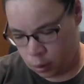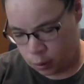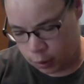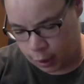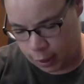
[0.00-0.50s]

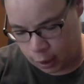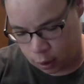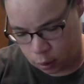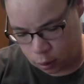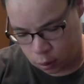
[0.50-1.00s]
the
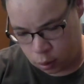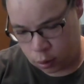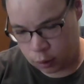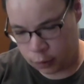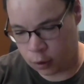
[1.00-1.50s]

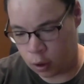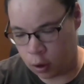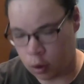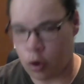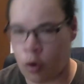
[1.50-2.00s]

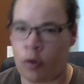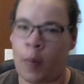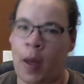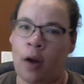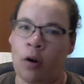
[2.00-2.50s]
Tall Oaks
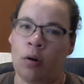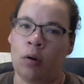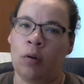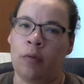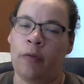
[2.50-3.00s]

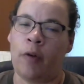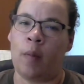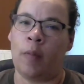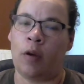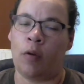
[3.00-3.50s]
pattern
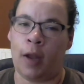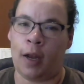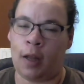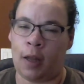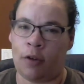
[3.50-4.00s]
from the
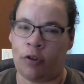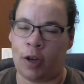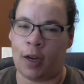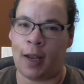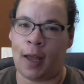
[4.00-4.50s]
Cricket collection.
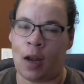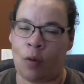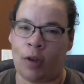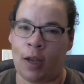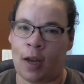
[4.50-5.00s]
And again, I will
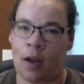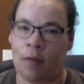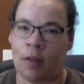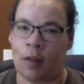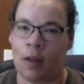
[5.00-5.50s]
take it out of
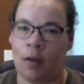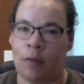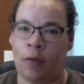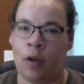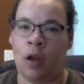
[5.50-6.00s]
the sleeve
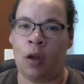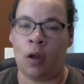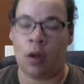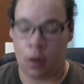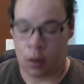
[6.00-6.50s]

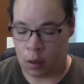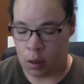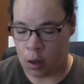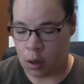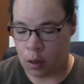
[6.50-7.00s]

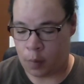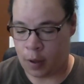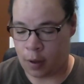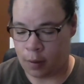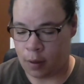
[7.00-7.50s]

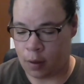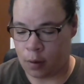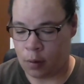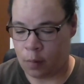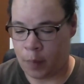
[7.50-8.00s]
because the
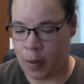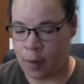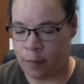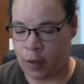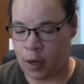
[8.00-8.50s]

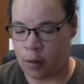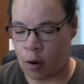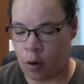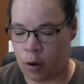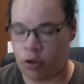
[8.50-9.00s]
pamphlet is
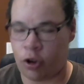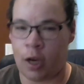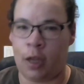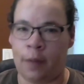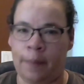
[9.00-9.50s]
already
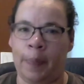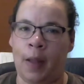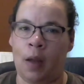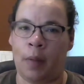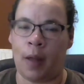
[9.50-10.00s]
shiny
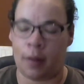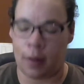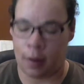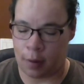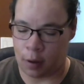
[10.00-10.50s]
and plastic
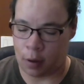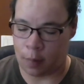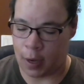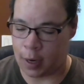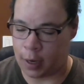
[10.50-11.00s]
is not going to
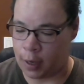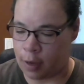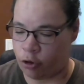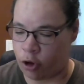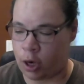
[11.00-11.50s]
make it any
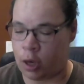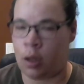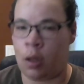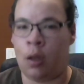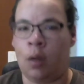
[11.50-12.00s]
less shiny.
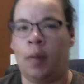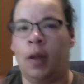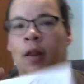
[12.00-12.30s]
But